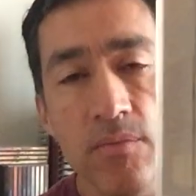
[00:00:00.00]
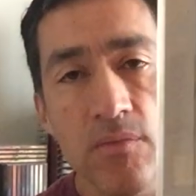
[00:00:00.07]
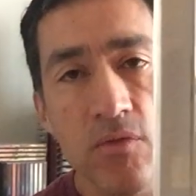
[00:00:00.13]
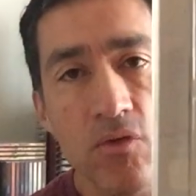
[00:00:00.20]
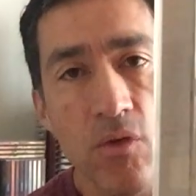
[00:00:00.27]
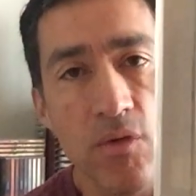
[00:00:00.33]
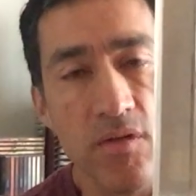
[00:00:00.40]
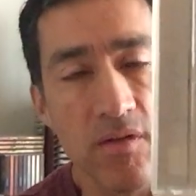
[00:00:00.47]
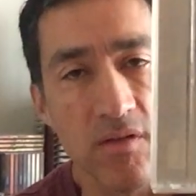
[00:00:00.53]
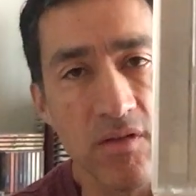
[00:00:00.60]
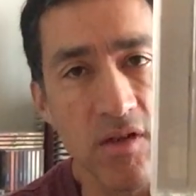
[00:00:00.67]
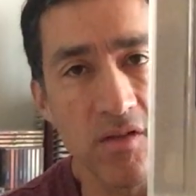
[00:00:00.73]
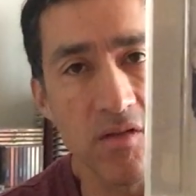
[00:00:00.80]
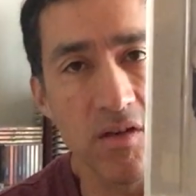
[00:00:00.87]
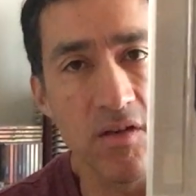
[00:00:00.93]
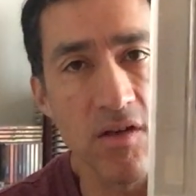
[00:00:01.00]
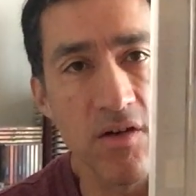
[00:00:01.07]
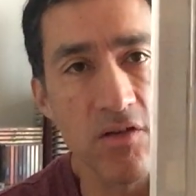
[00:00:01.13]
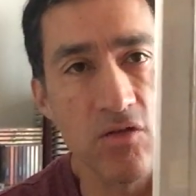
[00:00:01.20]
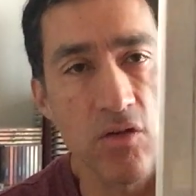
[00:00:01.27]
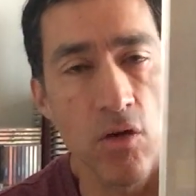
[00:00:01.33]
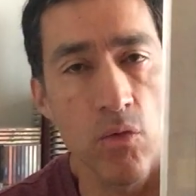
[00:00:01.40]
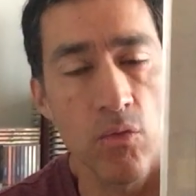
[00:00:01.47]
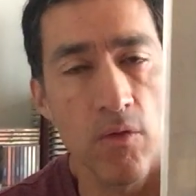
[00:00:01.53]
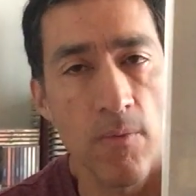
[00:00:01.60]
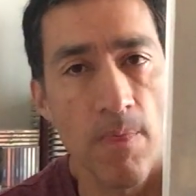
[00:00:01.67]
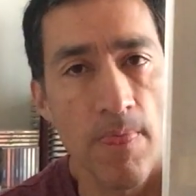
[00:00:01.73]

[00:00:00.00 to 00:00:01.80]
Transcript: so it's 16 years old.